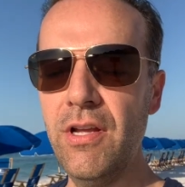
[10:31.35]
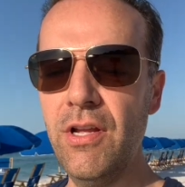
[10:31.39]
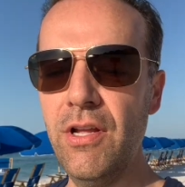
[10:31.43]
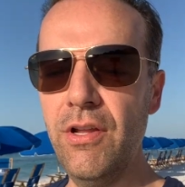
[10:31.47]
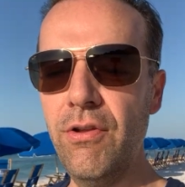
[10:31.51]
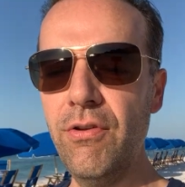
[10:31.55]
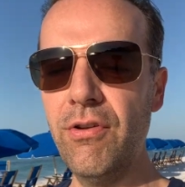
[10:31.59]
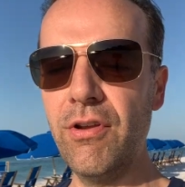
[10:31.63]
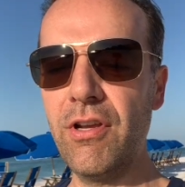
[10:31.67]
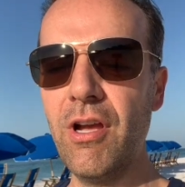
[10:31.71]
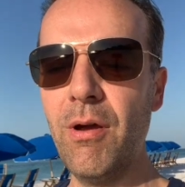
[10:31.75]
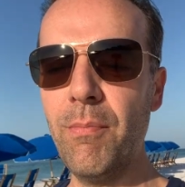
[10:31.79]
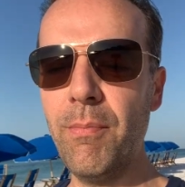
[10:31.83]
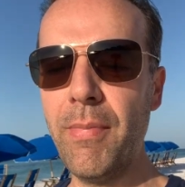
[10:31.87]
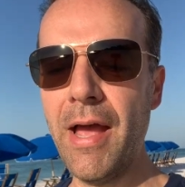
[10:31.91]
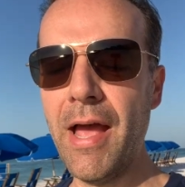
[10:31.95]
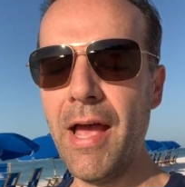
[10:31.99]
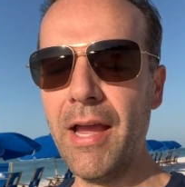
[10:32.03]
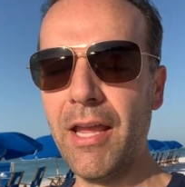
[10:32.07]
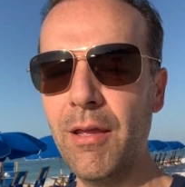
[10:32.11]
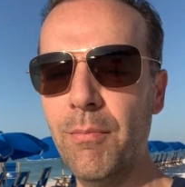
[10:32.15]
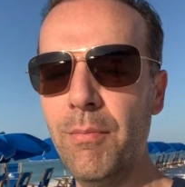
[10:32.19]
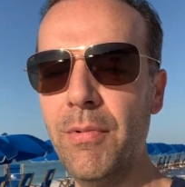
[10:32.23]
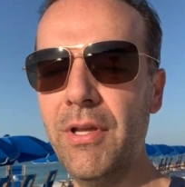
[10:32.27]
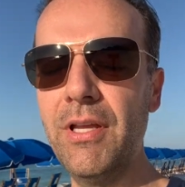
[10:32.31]
you can come
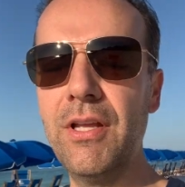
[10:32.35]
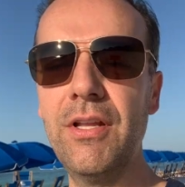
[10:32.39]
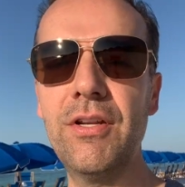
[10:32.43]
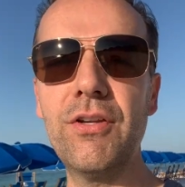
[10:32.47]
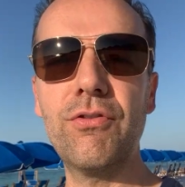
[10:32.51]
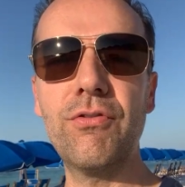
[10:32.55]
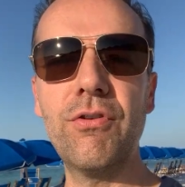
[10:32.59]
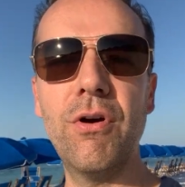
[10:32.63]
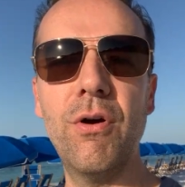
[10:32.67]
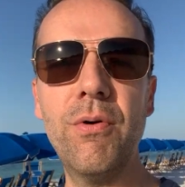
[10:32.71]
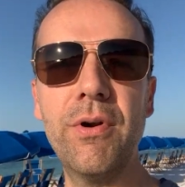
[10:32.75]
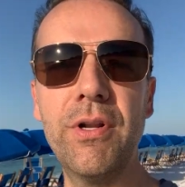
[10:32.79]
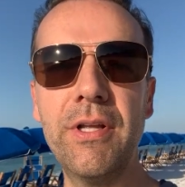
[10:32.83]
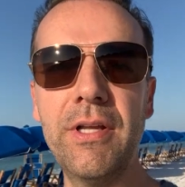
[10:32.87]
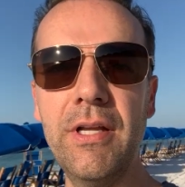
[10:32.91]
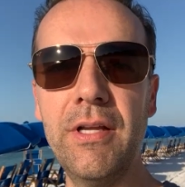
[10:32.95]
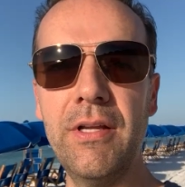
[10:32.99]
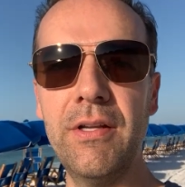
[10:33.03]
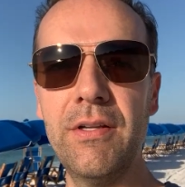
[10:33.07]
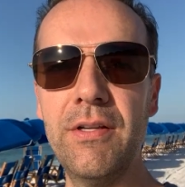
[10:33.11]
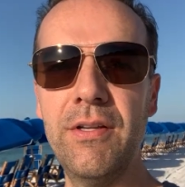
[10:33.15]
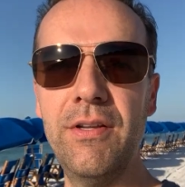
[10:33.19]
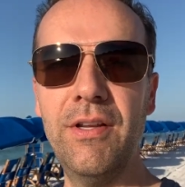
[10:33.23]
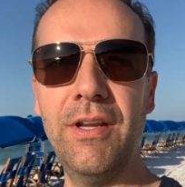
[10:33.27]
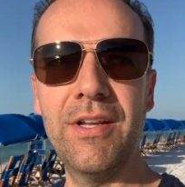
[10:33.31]
back and begin to grow it
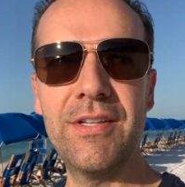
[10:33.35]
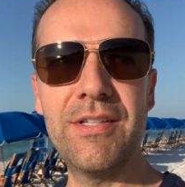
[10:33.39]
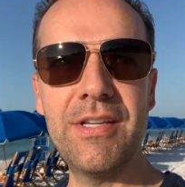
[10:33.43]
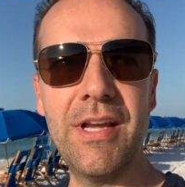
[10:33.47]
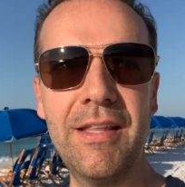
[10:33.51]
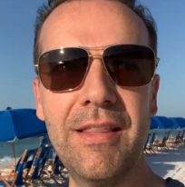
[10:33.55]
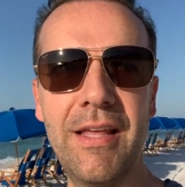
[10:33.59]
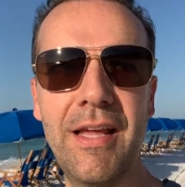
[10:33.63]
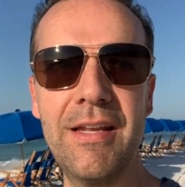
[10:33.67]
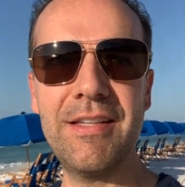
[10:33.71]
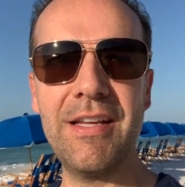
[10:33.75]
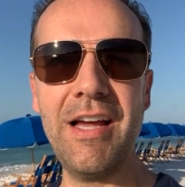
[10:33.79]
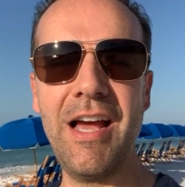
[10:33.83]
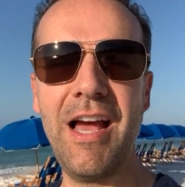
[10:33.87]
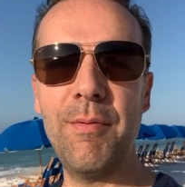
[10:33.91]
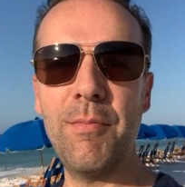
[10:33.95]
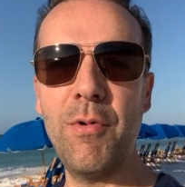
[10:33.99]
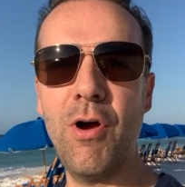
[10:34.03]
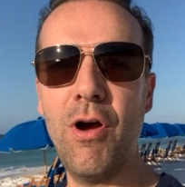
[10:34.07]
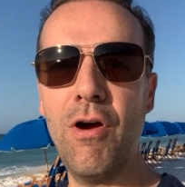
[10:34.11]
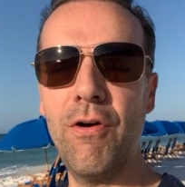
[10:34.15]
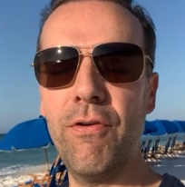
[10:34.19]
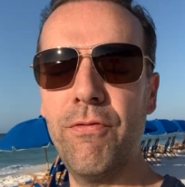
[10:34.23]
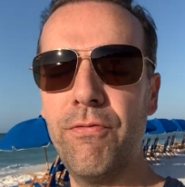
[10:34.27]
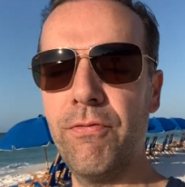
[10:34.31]
again. You can take that time
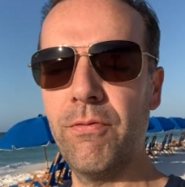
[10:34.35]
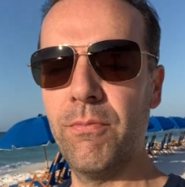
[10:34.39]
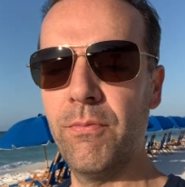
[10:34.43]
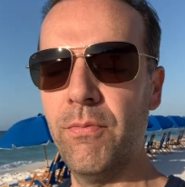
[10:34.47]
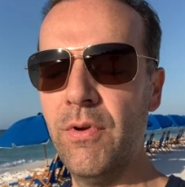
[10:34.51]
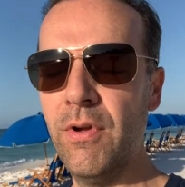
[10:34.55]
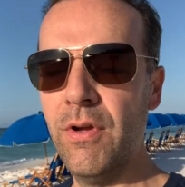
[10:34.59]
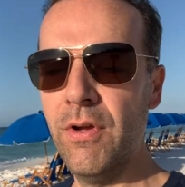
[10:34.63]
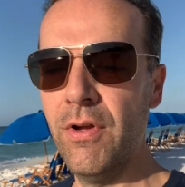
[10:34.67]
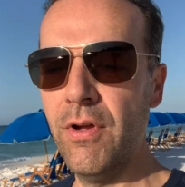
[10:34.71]
off from